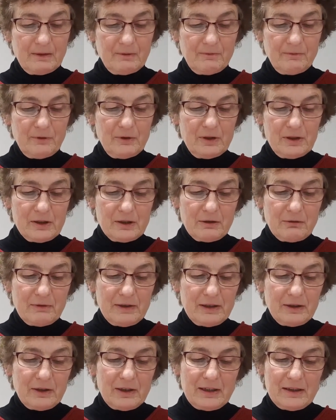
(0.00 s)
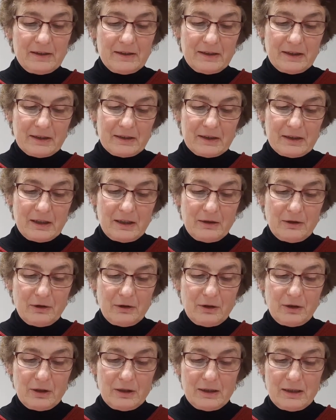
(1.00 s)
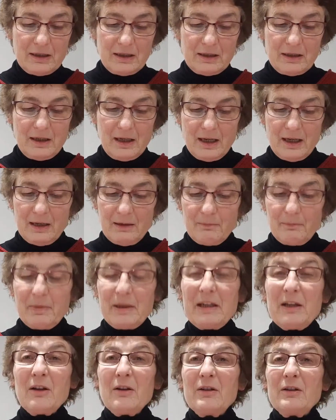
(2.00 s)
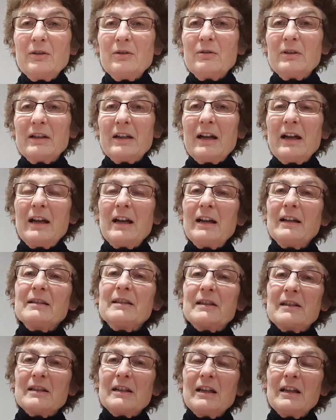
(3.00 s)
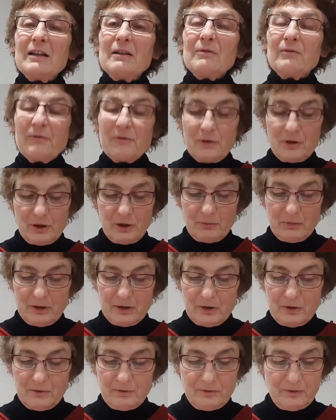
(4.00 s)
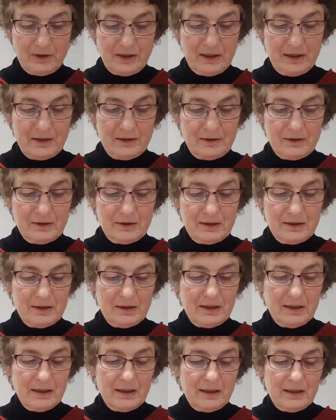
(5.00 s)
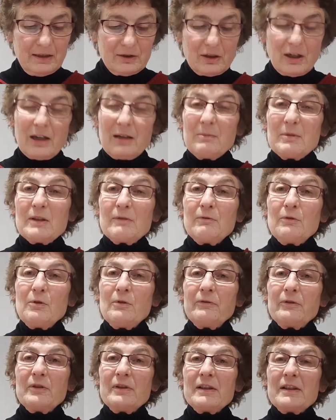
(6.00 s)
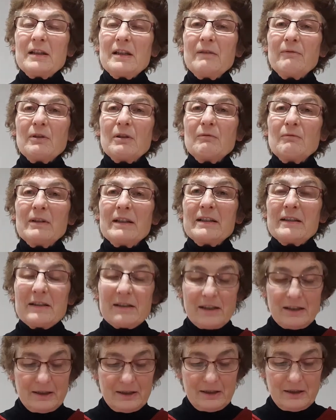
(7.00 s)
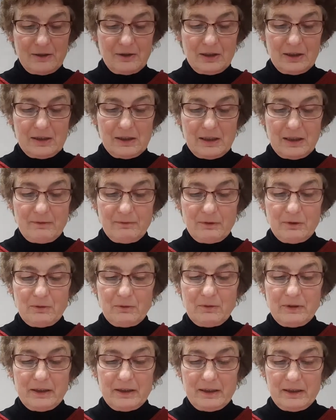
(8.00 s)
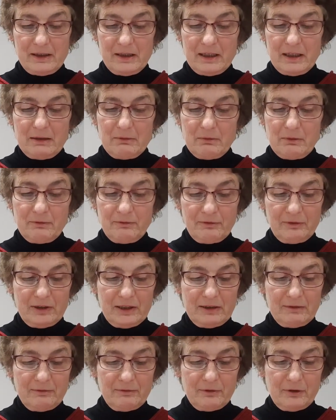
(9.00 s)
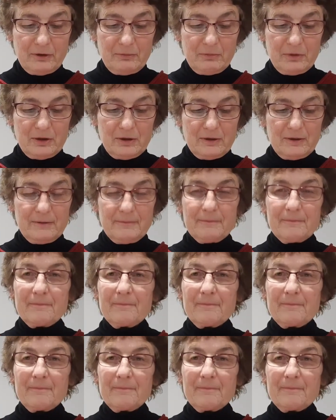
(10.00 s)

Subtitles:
1 Corinthians 16:13, be on your guard, stand firm in your faith. James 4 verse 7, resist the devil and he will flee from you.